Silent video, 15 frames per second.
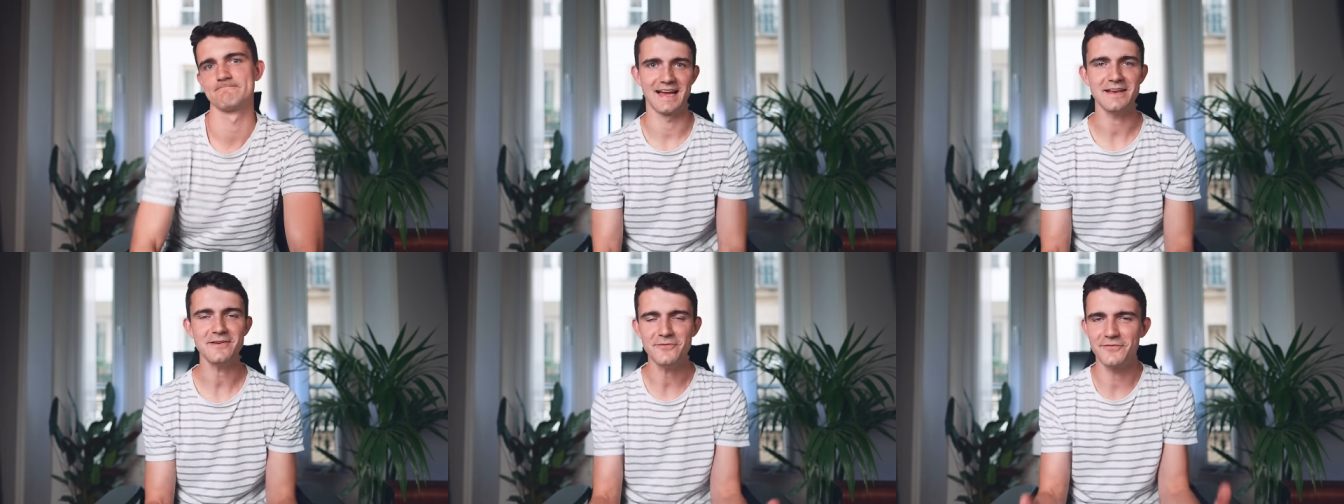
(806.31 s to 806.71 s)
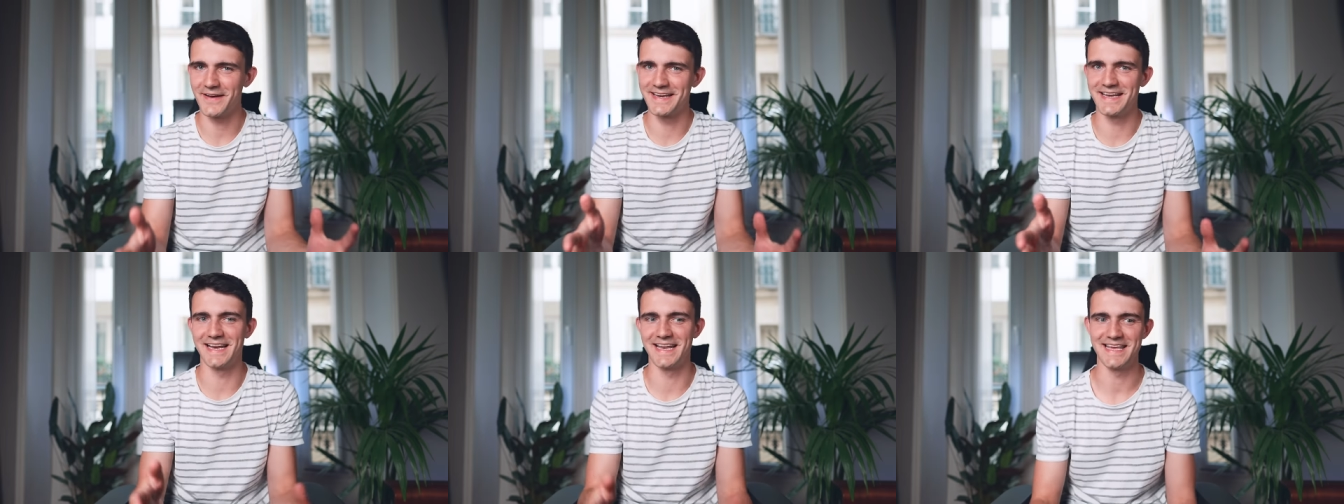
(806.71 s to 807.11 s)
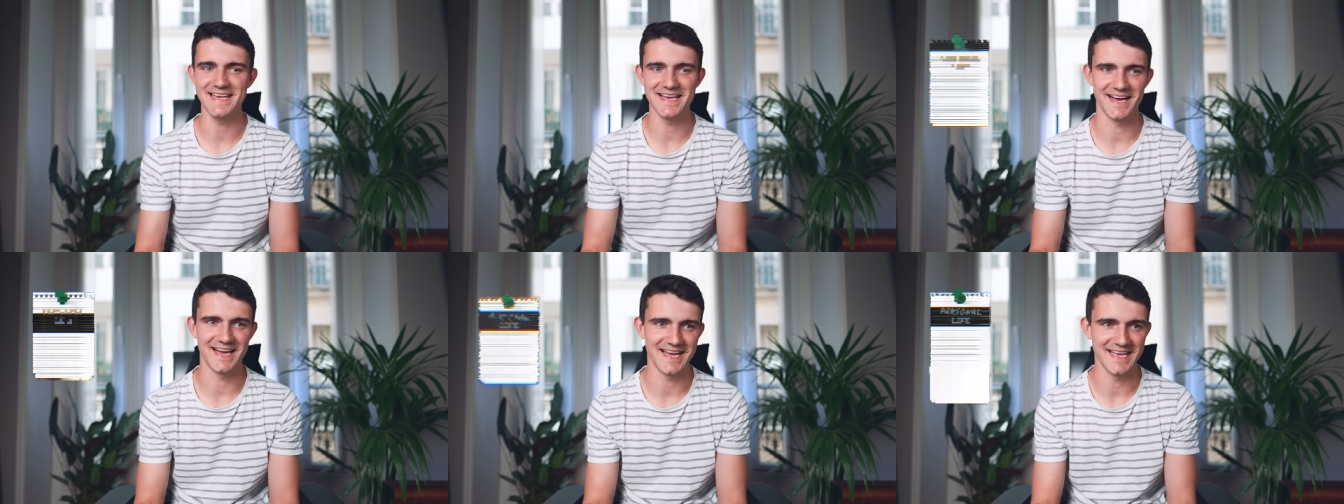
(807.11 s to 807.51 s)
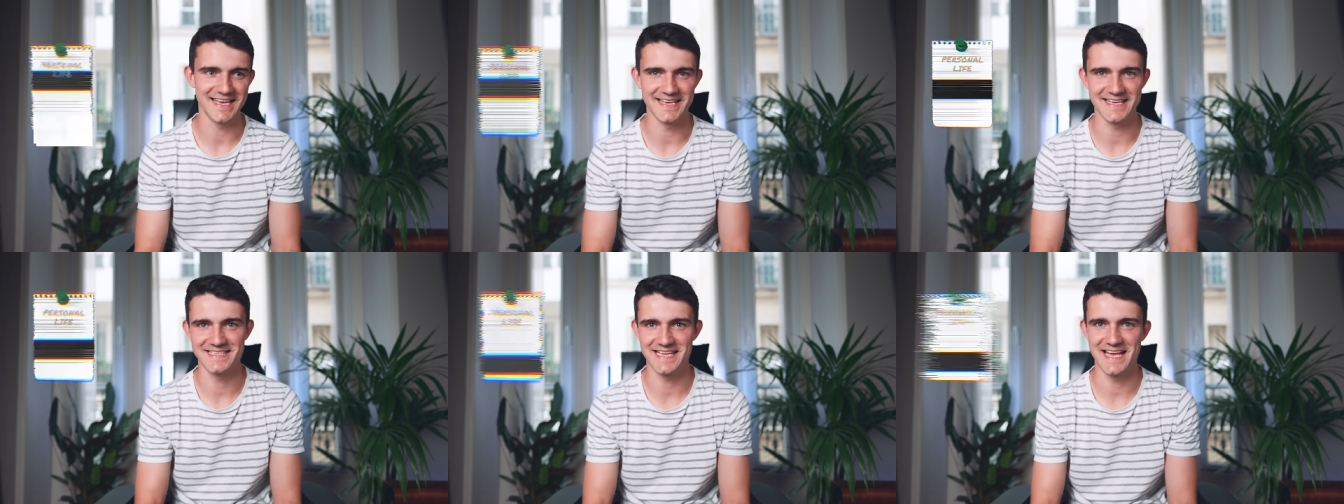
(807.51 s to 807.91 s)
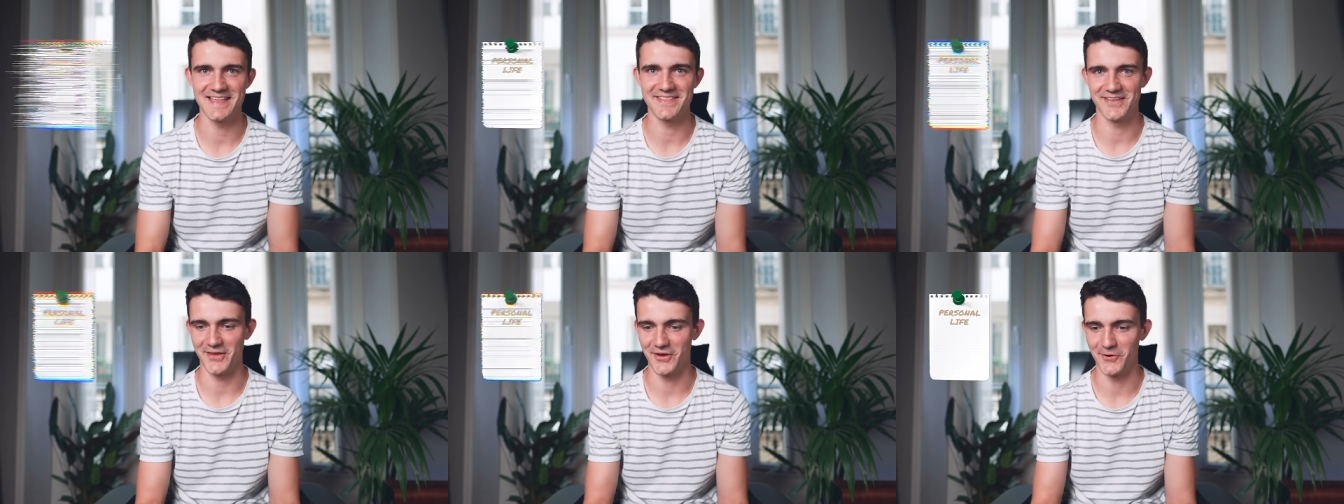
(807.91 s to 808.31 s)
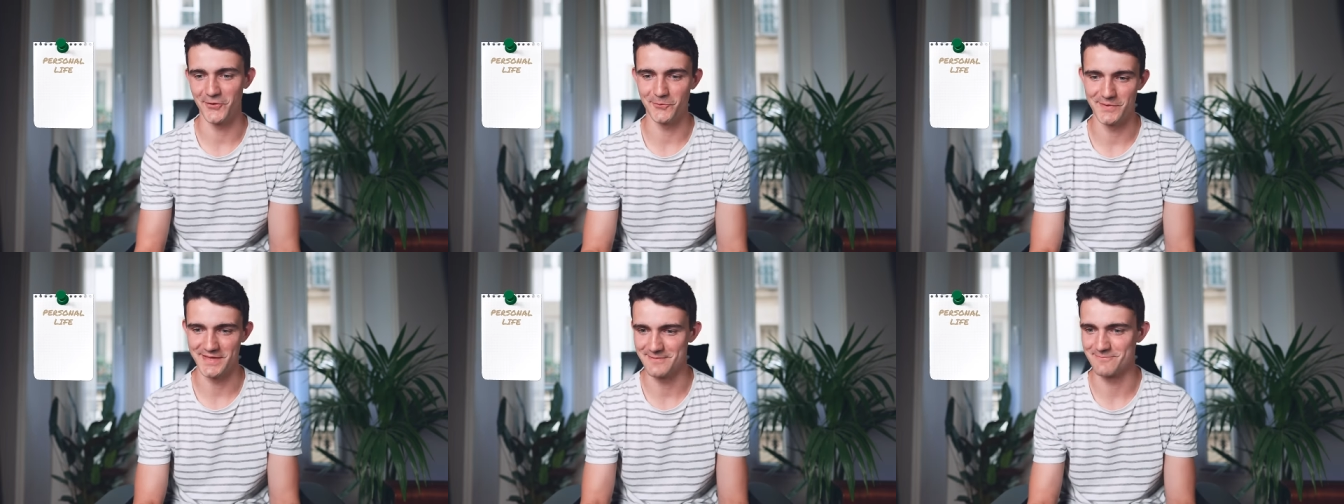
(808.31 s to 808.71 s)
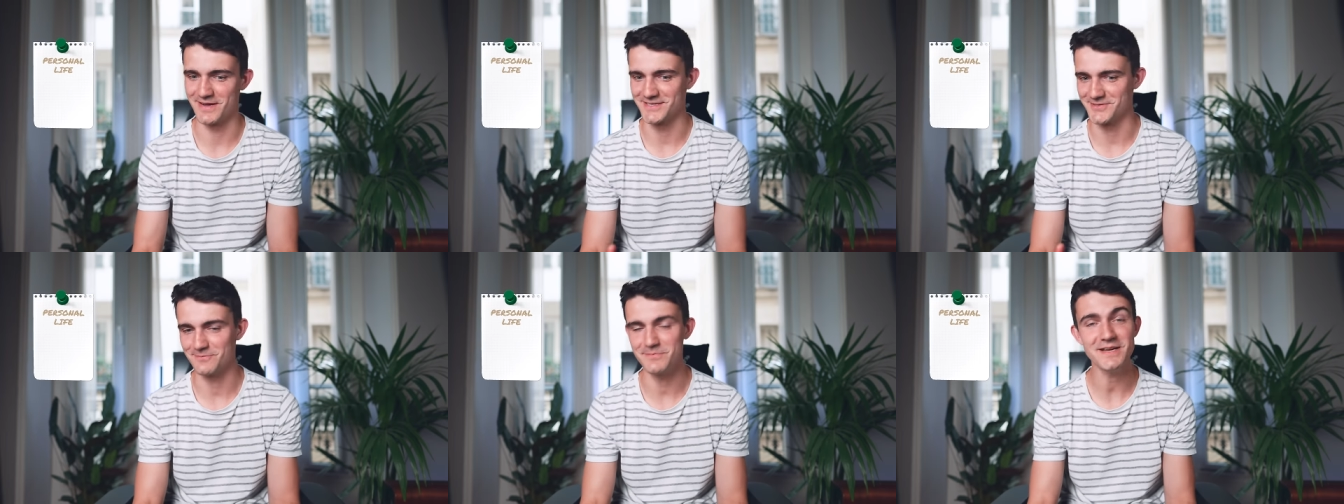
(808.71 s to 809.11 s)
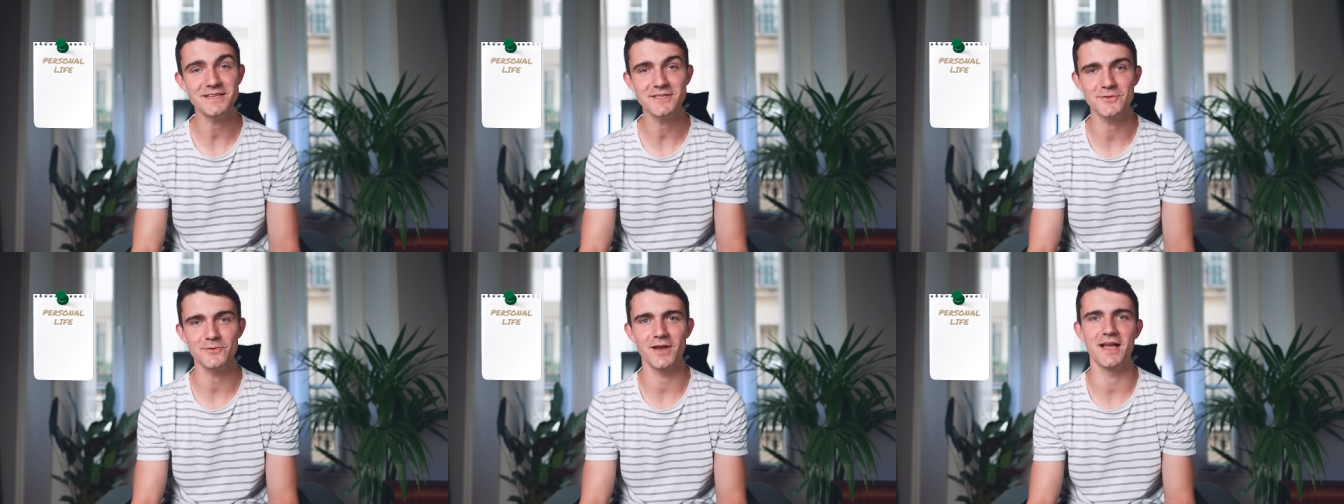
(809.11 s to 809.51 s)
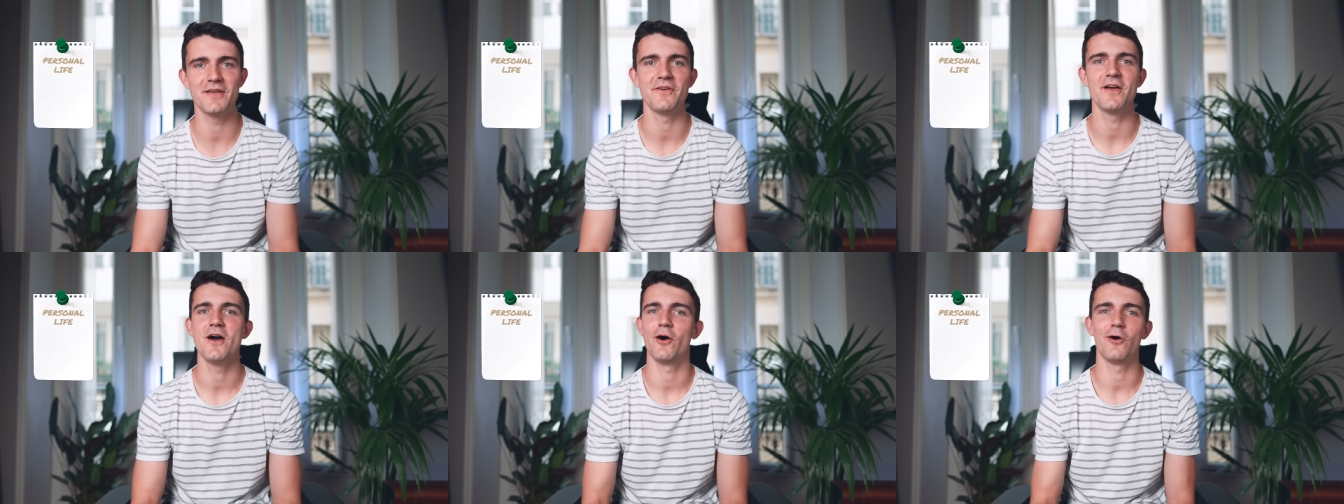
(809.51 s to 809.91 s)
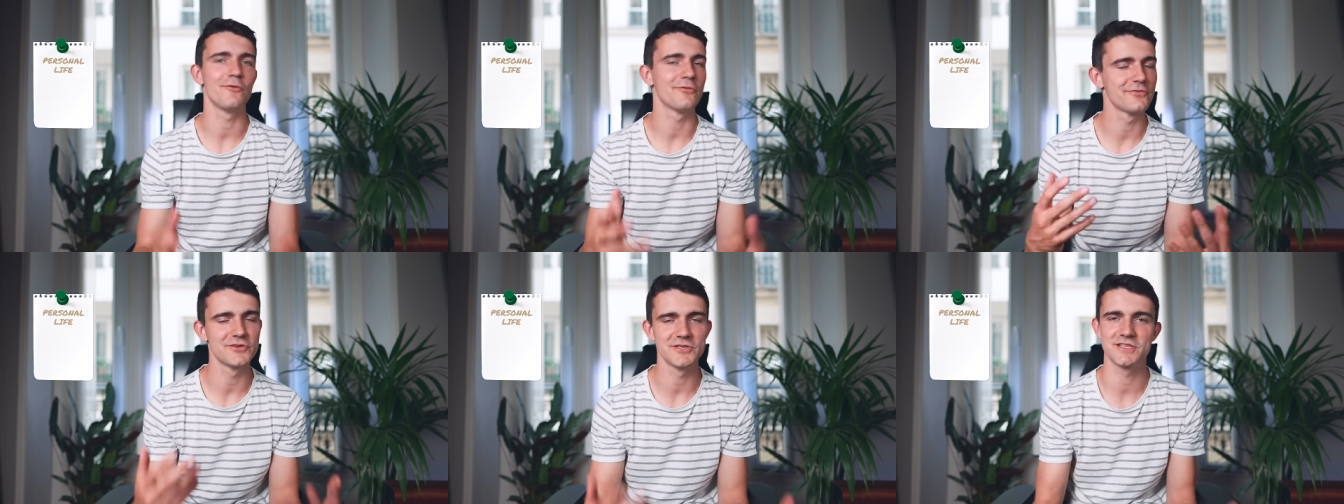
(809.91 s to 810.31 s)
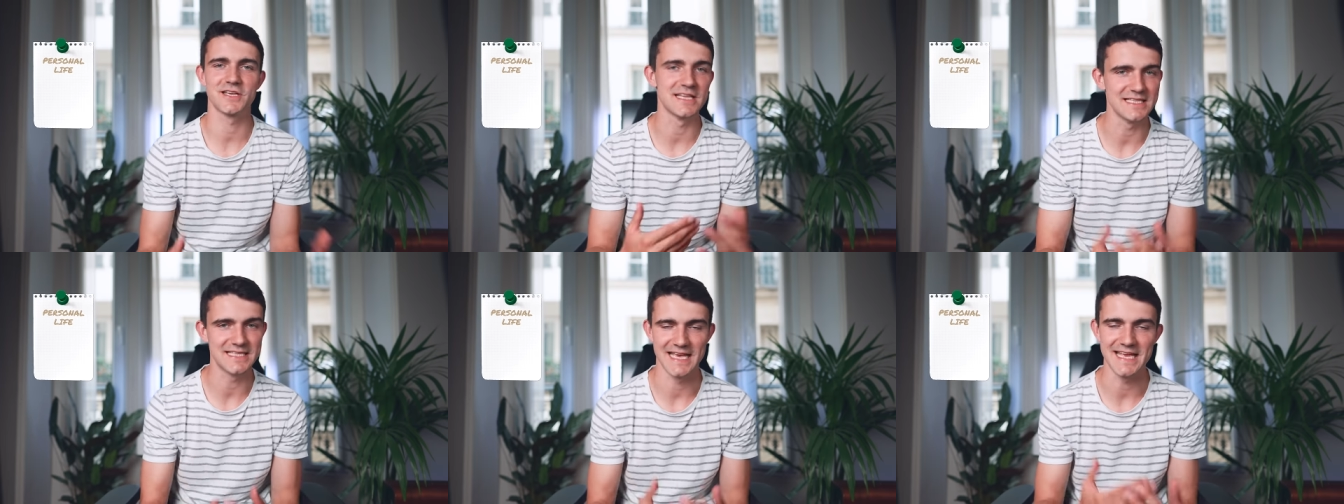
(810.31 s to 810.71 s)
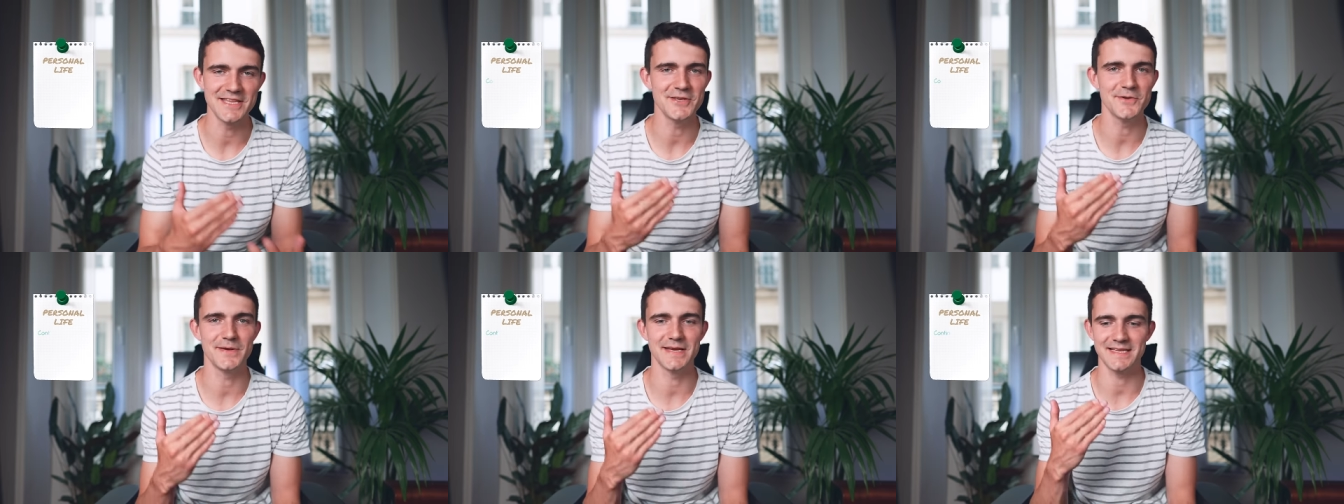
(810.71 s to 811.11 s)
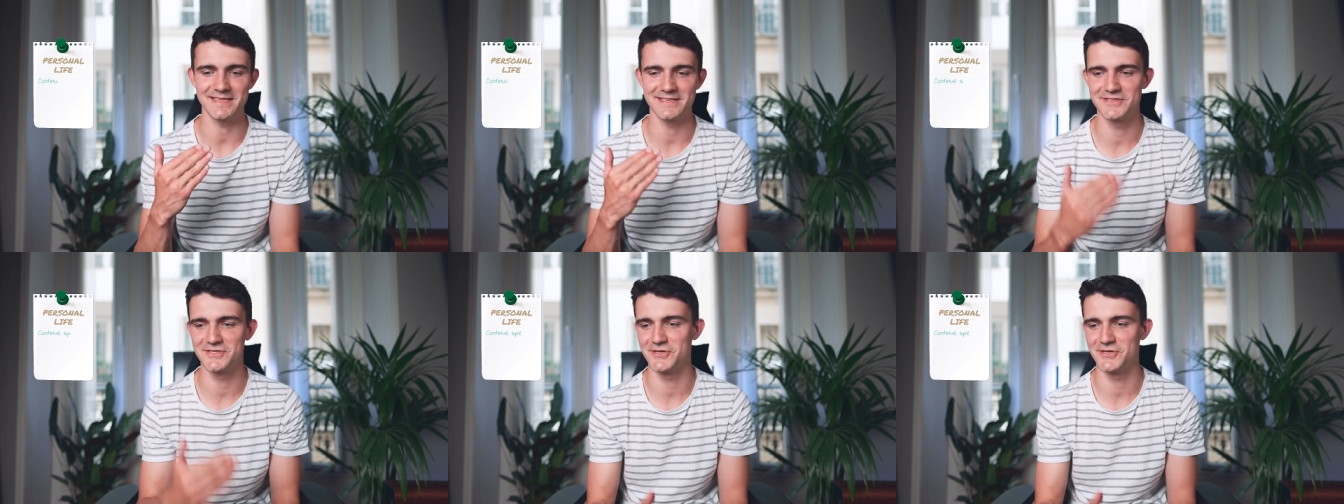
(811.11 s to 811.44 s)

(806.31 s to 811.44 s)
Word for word: And finally, I set the goal within my sort of personal life of just continuing